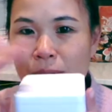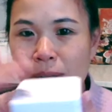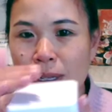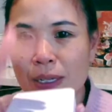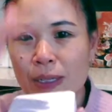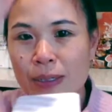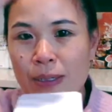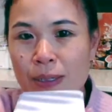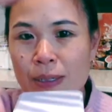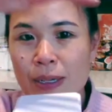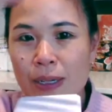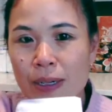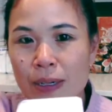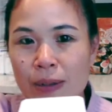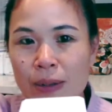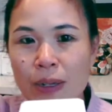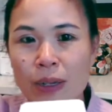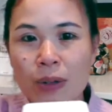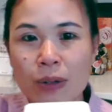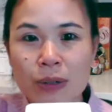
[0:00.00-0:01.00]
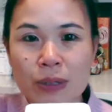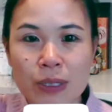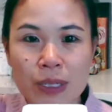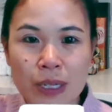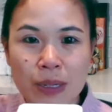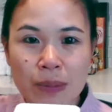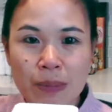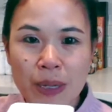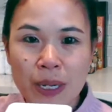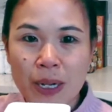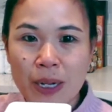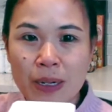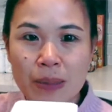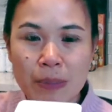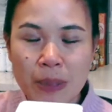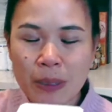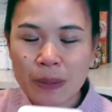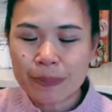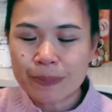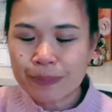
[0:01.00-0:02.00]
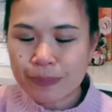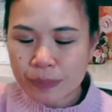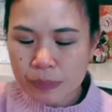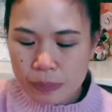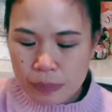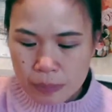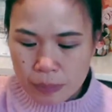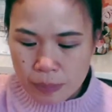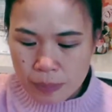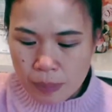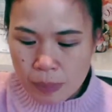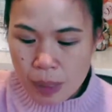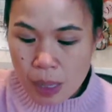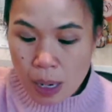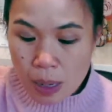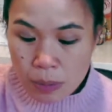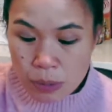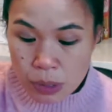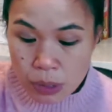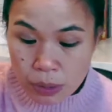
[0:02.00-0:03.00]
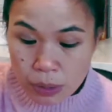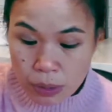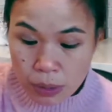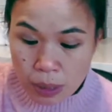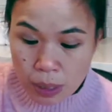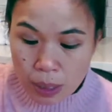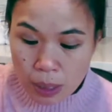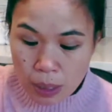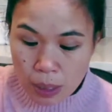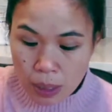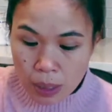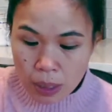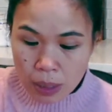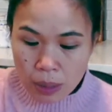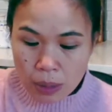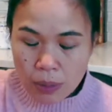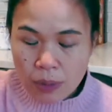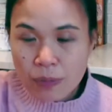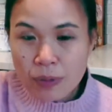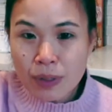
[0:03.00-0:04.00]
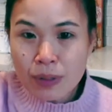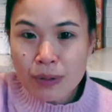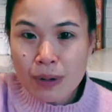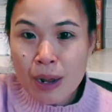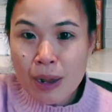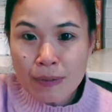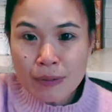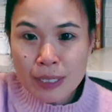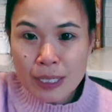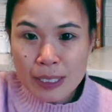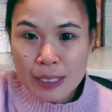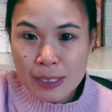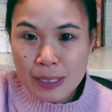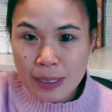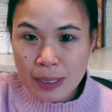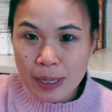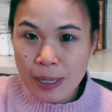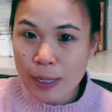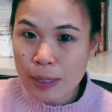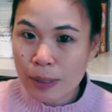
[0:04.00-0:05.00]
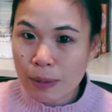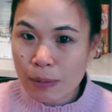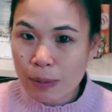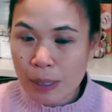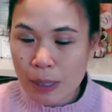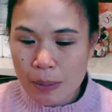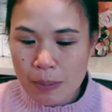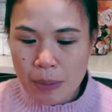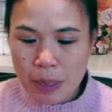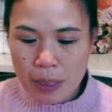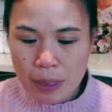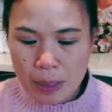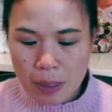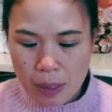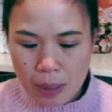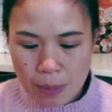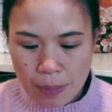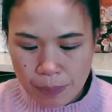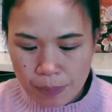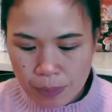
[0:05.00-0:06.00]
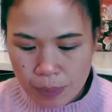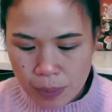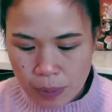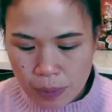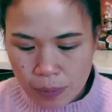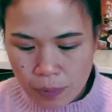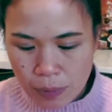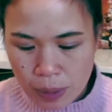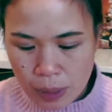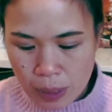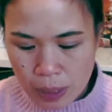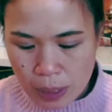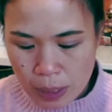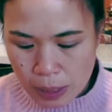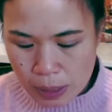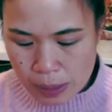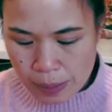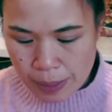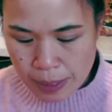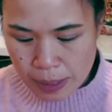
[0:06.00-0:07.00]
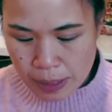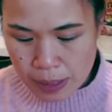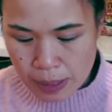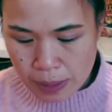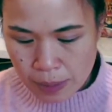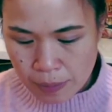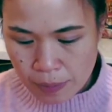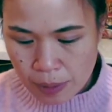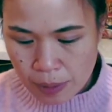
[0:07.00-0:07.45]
they stack up, and you can see it behind me. So, if you don't have tins, then I highly recommend. They're very inexpensive.